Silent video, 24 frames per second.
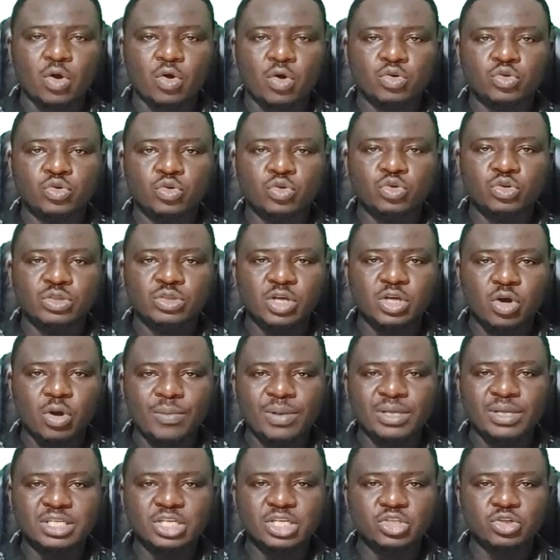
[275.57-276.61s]
You can also
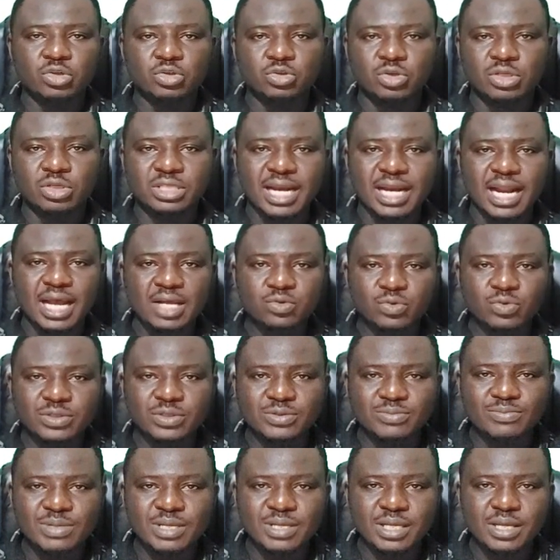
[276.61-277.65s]
use the comment section to
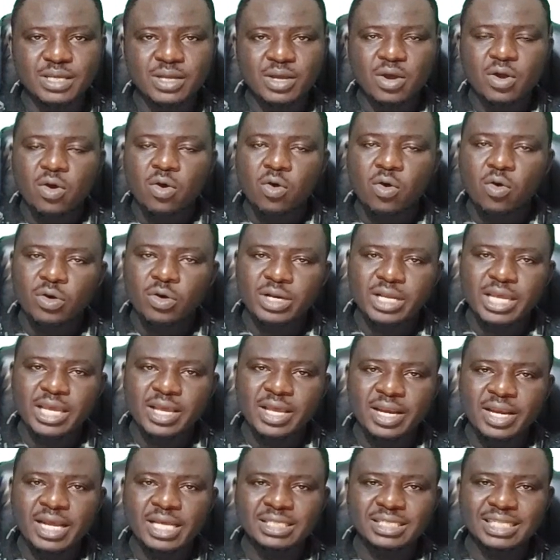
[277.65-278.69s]
interact with me
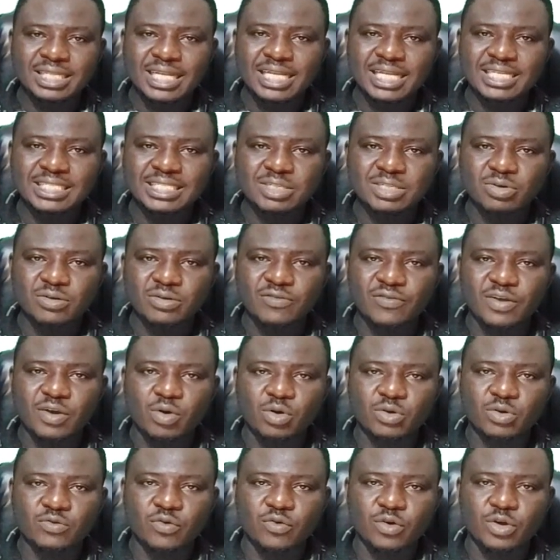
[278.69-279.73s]
on areas that are still
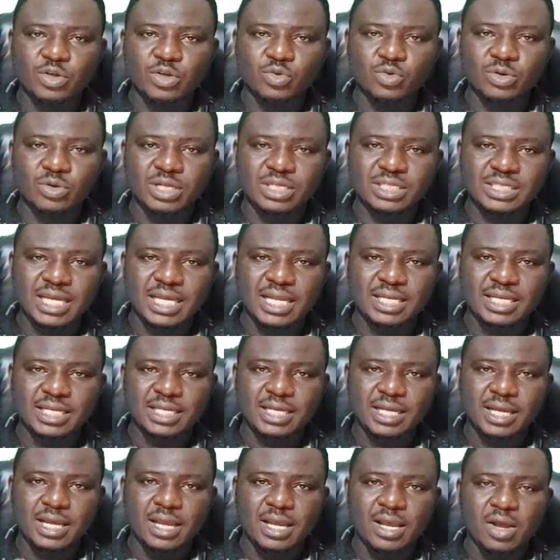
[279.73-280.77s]
difficult for you to
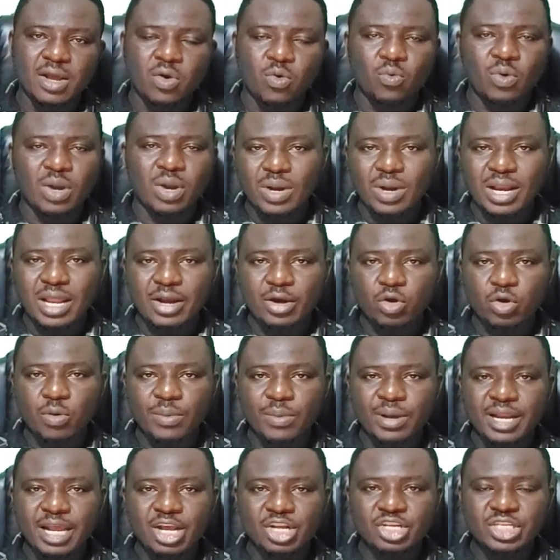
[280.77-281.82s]
understand. While
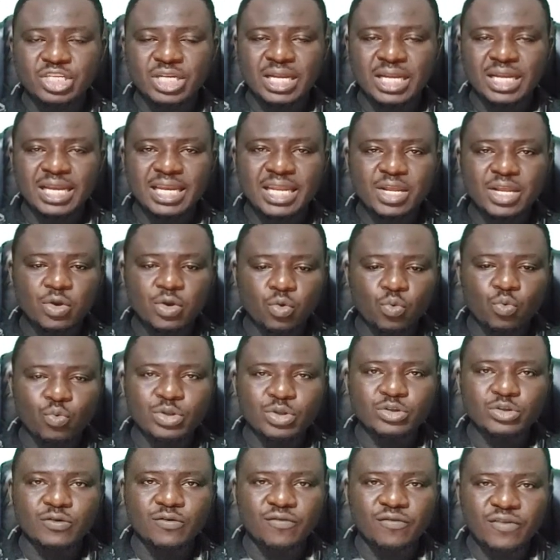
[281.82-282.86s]
I recommend that you share the
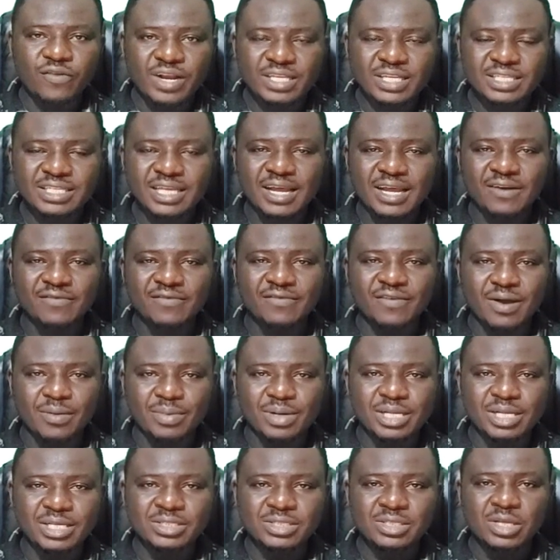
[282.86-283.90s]
link with your friends
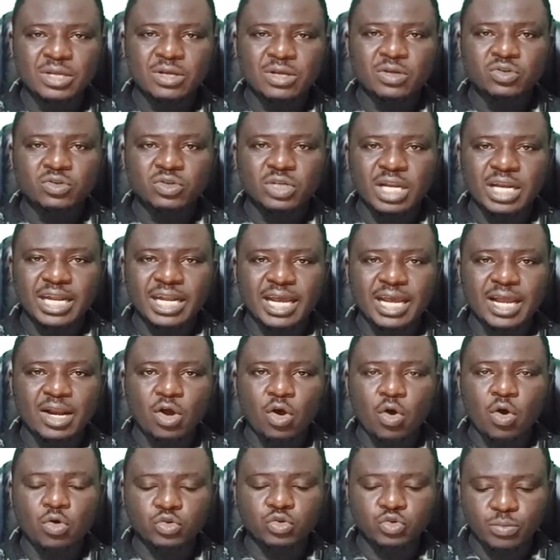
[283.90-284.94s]
and families so that
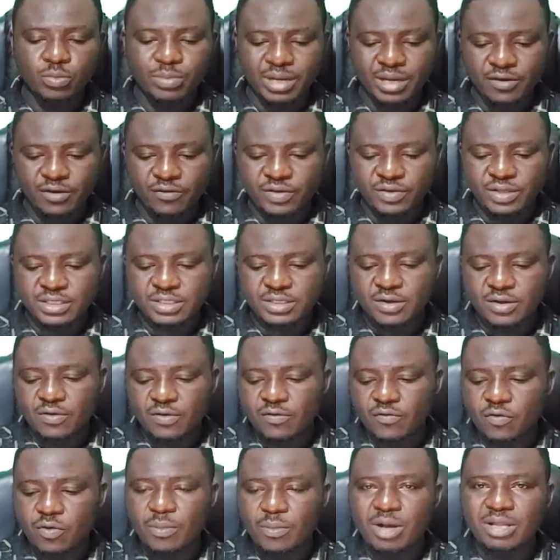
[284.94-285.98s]
they can also
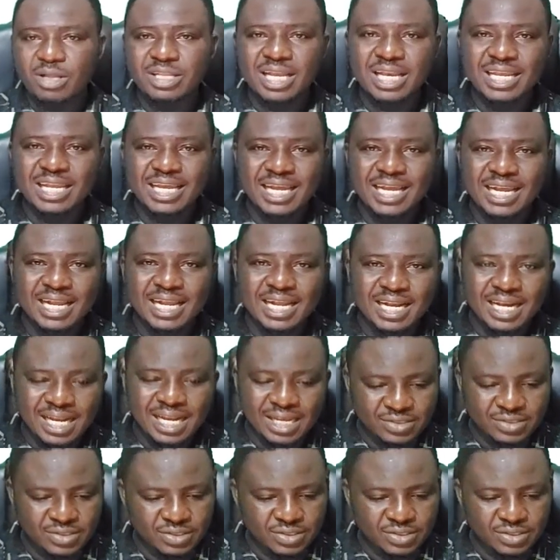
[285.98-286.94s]
benefit from our daily